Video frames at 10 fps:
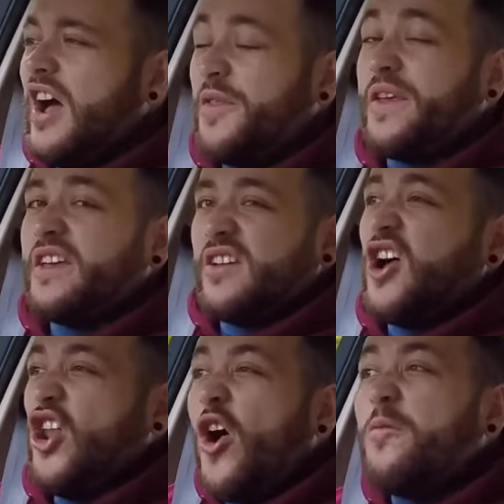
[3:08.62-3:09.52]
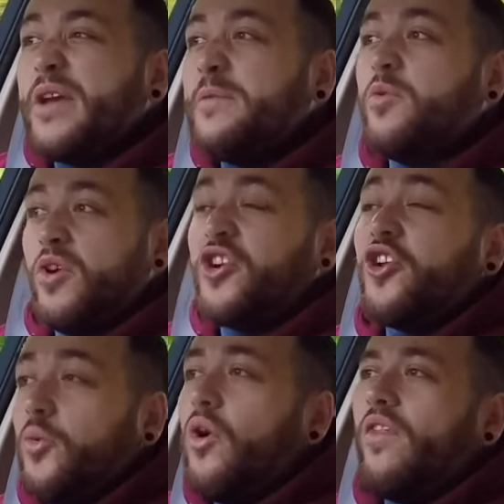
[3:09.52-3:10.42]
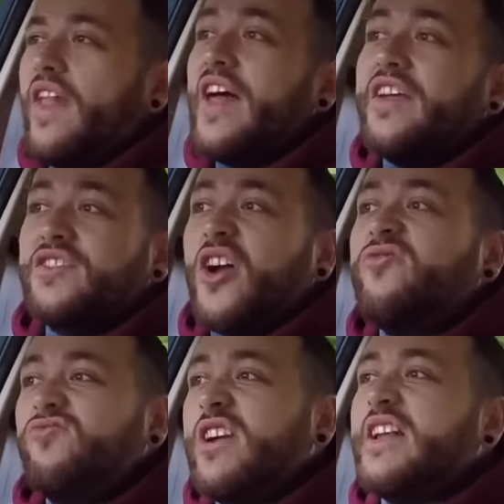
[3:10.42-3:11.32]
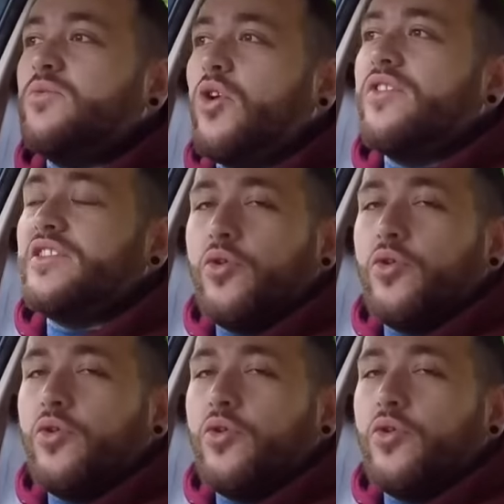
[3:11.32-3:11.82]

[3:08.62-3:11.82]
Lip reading: I think a lot of people are going to want that. They don't really want the